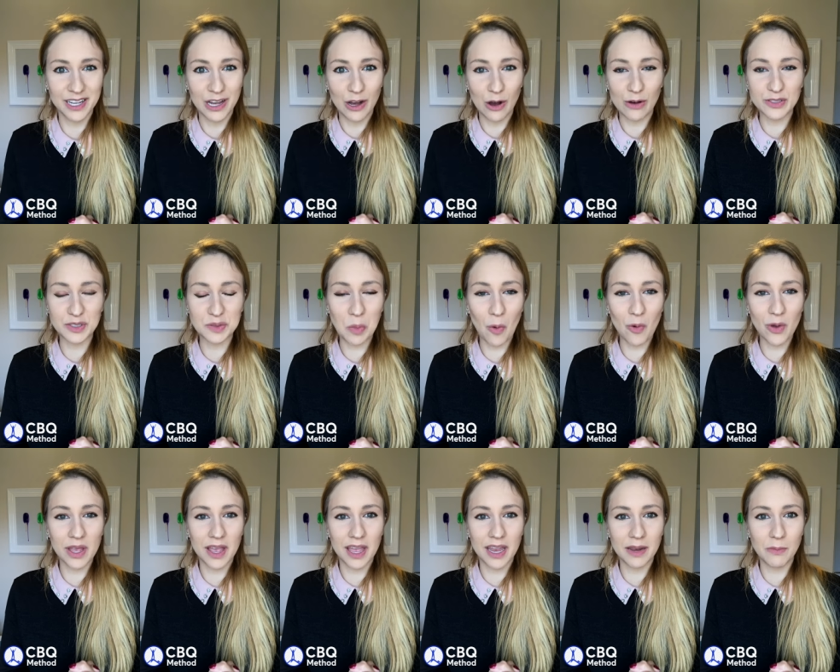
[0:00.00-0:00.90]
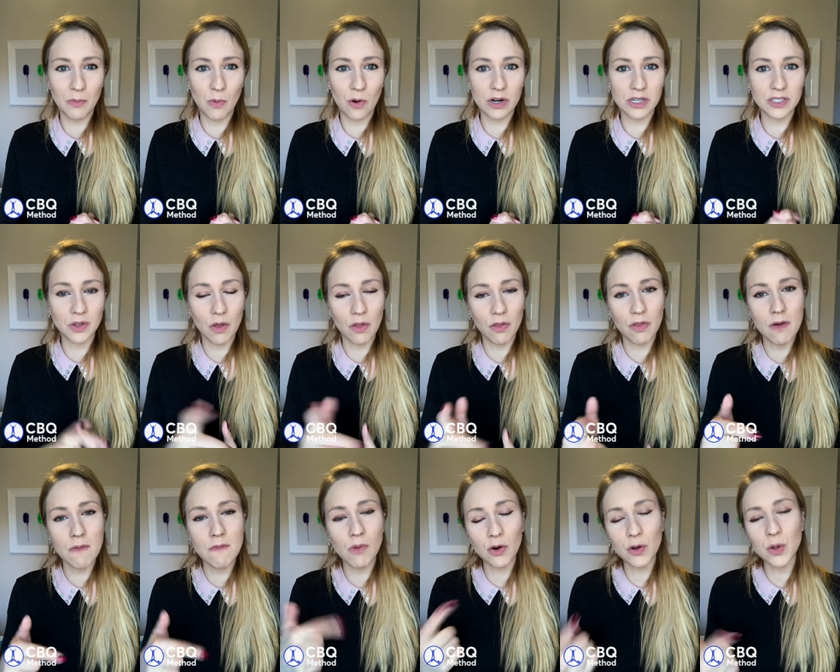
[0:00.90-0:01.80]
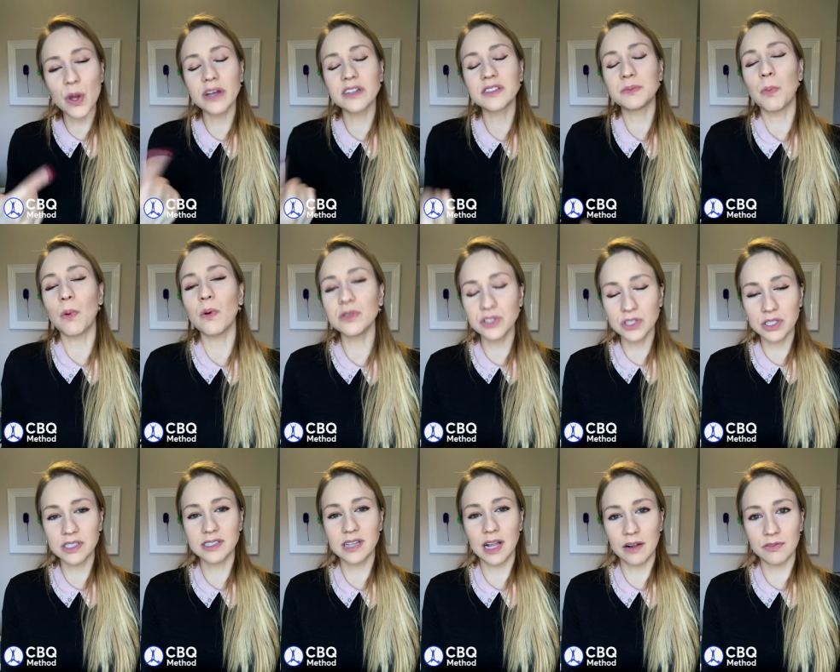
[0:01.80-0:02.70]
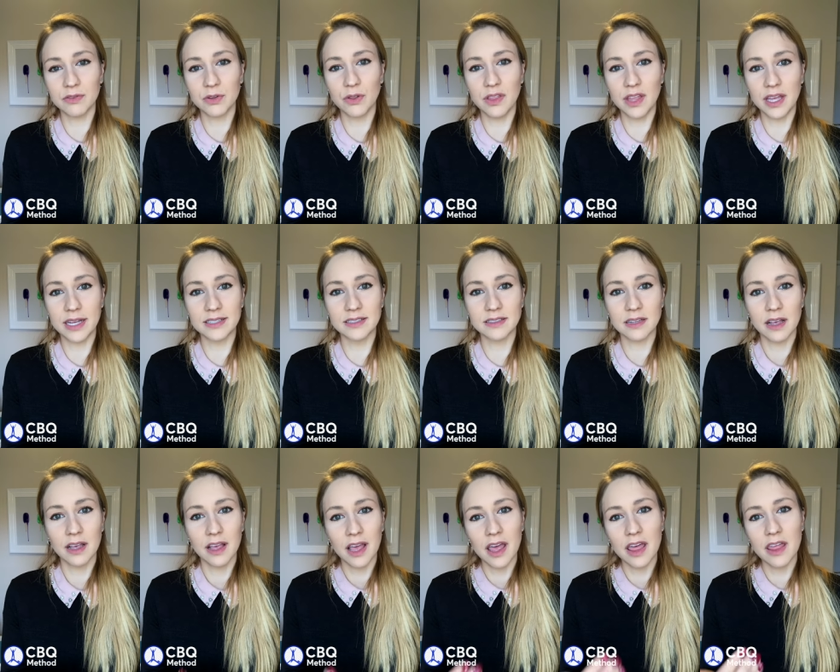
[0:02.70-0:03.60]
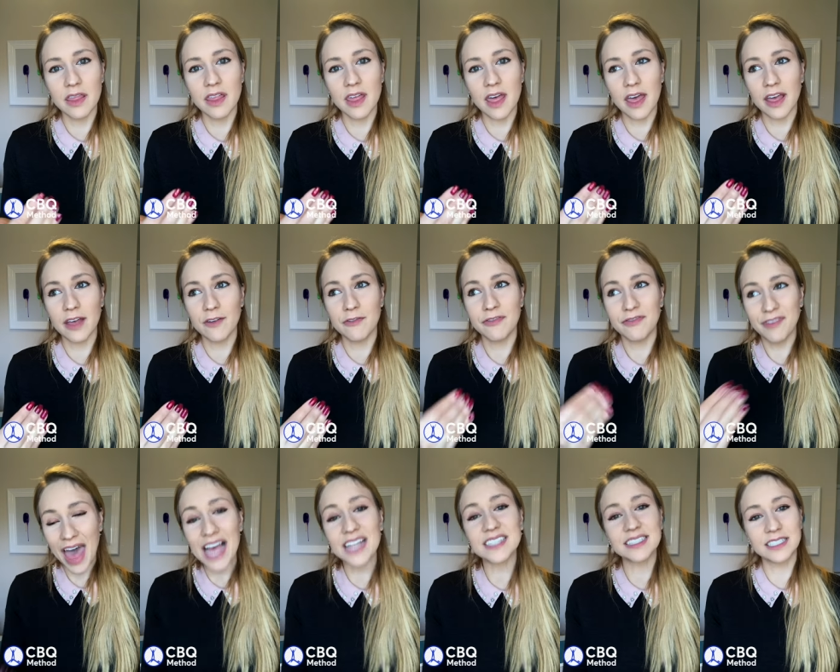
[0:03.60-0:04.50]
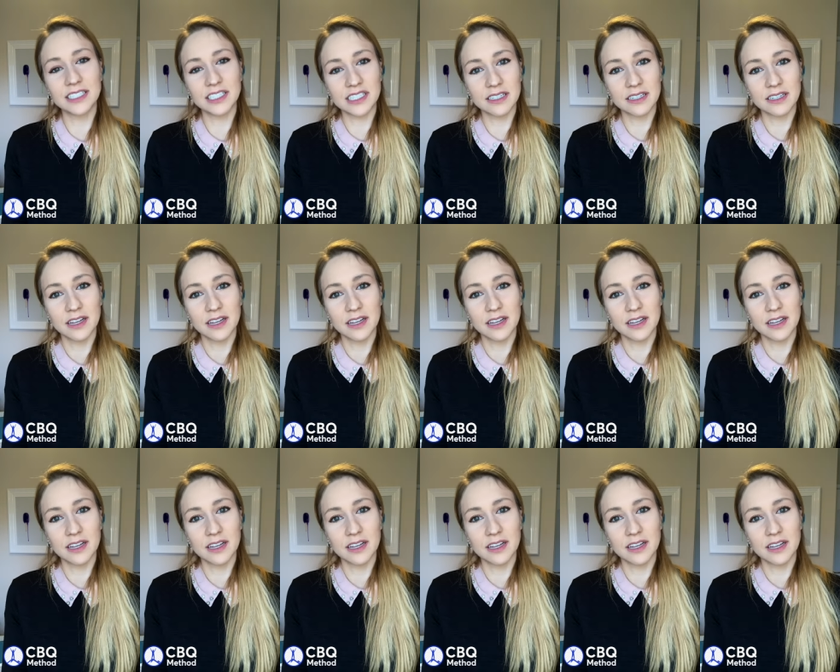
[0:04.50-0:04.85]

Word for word: of smoking anymore so the more you expose yourself to this the faster